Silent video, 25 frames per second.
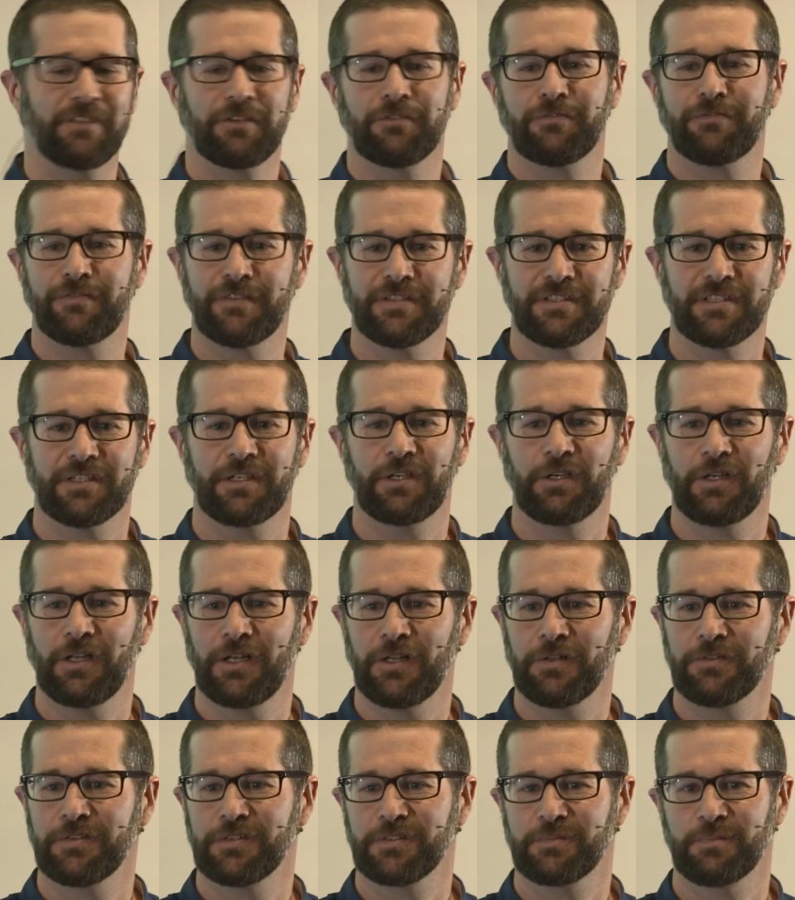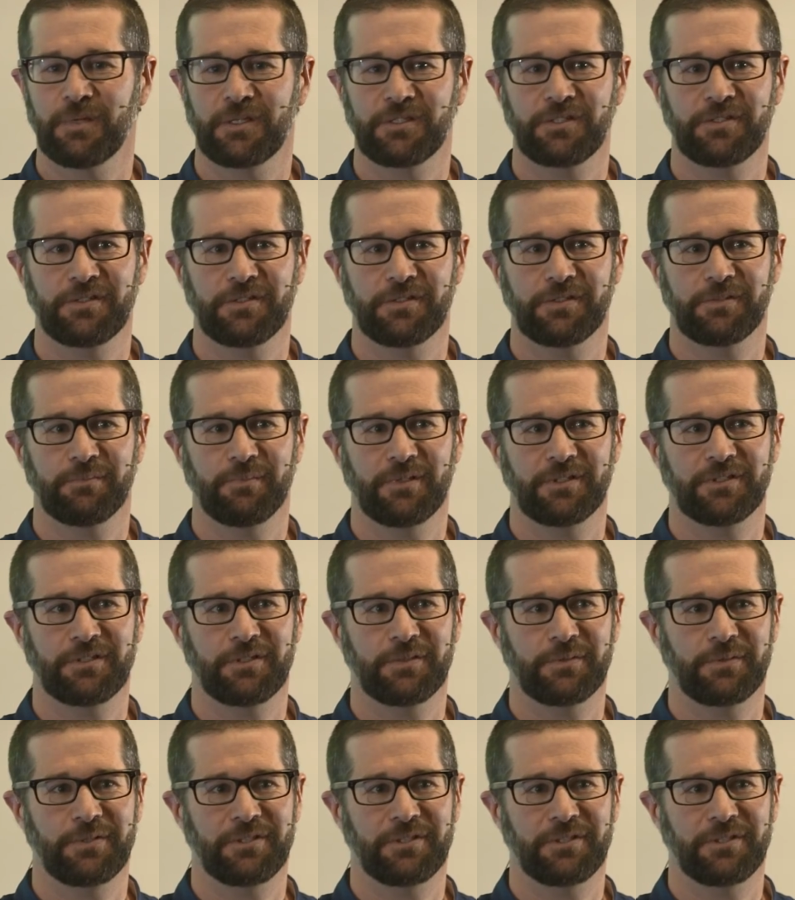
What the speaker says: physical health as much as